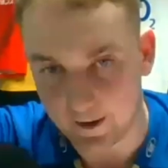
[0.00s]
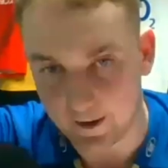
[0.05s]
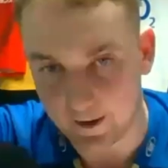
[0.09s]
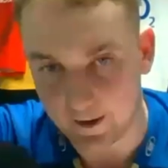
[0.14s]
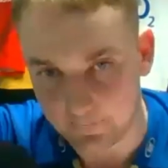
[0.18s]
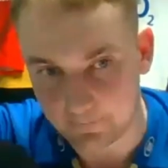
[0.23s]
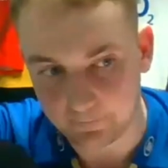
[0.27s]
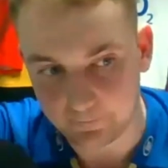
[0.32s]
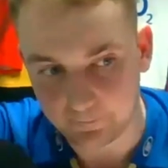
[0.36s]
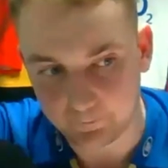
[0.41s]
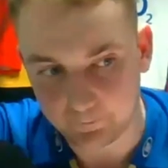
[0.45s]

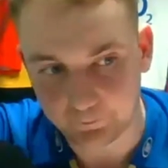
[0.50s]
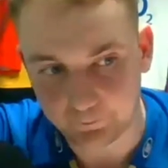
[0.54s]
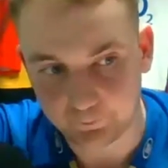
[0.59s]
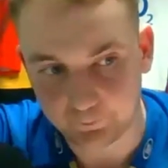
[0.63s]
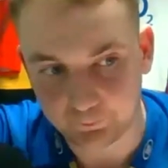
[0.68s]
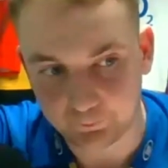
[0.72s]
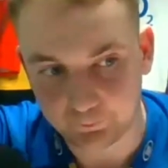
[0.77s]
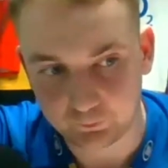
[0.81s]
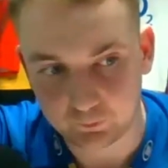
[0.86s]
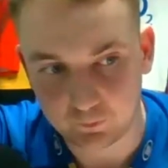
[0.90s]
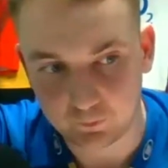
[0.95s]
Now,
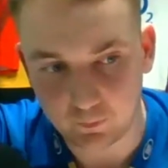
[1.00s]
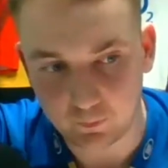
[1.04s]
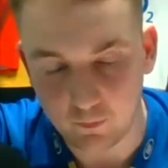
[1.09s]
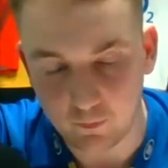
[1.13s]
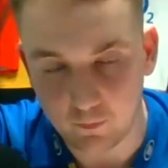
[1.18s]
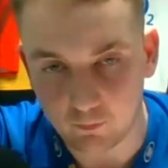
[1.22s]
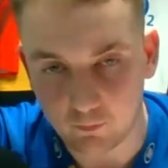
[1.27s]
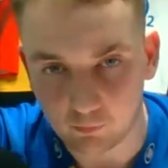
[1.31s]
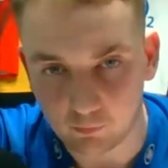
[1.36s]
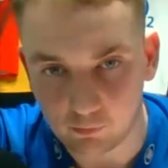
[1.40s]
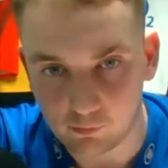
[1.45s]
it's not that
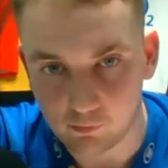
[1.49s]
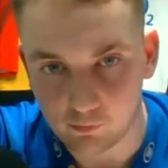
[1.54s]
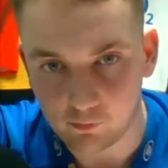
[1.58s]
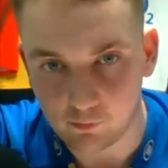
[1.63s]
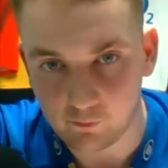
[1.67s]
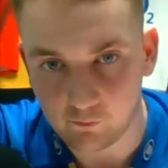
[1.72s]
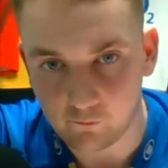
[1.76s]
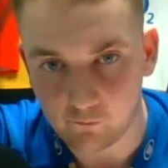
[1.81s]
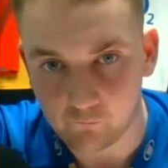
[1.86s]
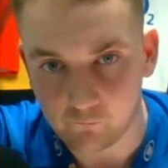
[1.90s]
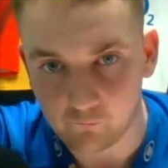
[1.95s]

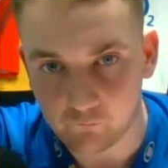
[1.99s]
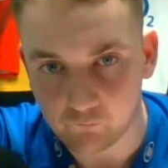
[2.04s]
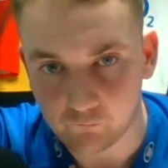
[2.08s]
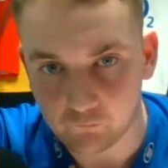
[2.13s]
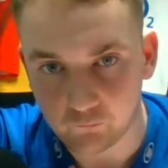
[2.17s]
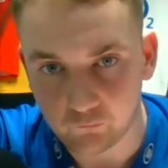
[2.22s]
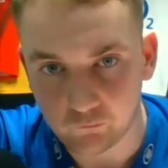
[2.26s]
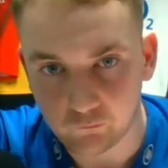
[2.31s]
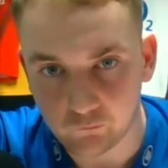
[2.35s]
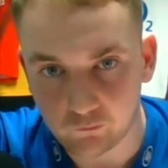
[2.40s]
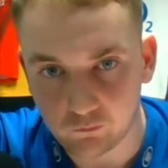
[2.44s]
far a
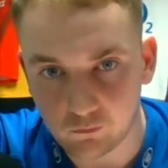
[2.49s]
journey,